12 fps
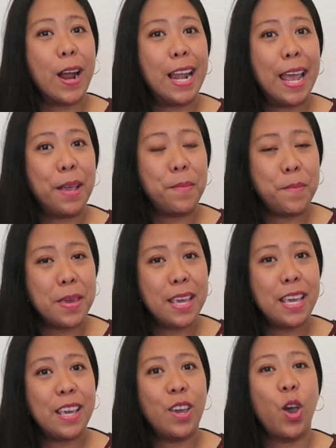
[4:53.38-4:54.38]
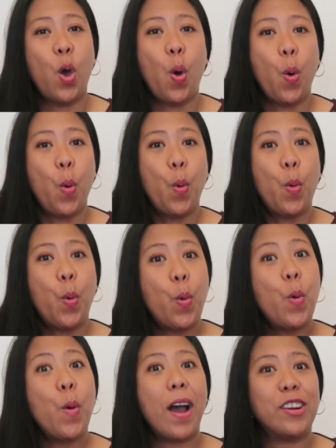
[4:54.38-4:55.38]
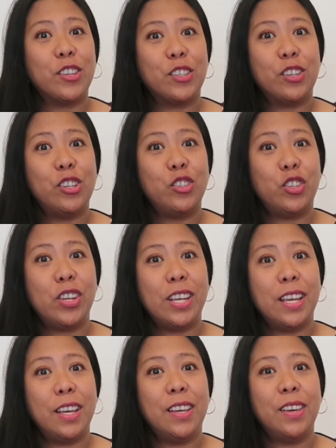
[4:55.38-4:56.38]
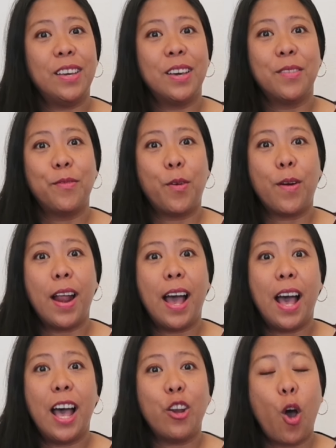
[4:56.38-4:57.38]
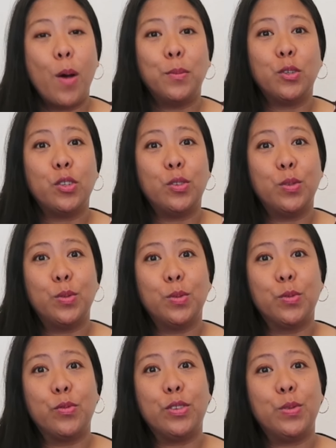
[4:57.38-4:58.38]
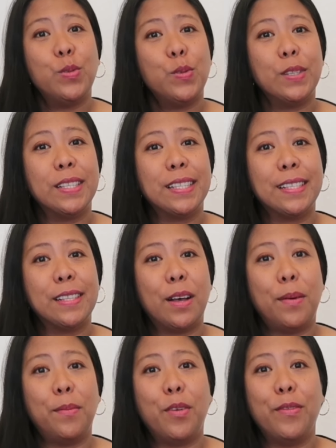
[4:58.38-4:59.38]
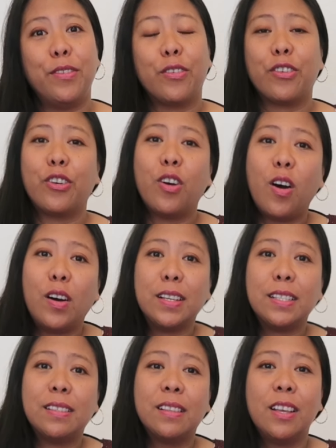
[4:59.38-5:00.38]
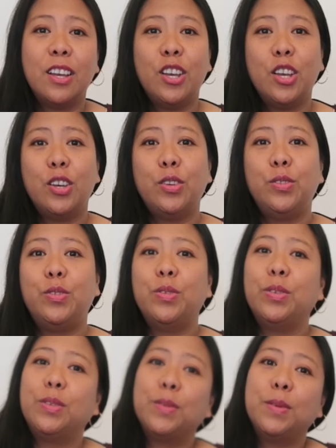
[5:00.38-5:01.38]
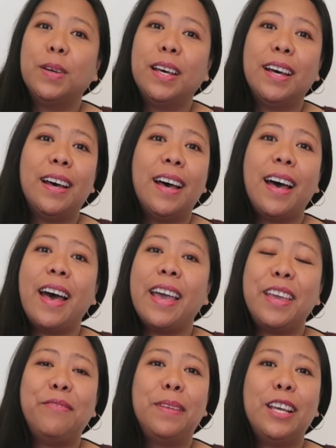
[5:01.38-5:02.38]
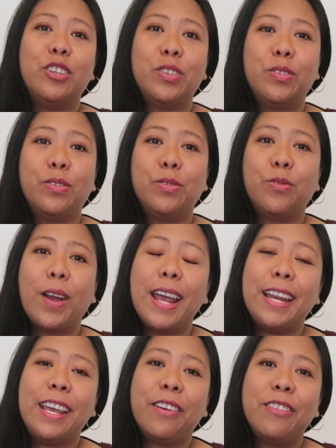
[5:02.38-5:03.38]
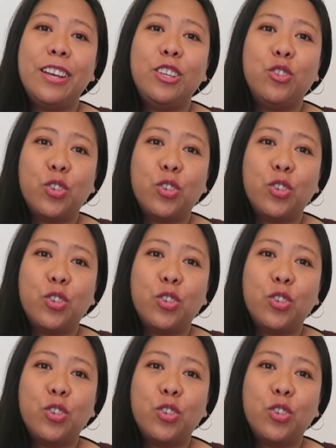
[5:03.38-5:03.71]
are like me, who are searching for an option to reduce some of your costs due to high inflation right here in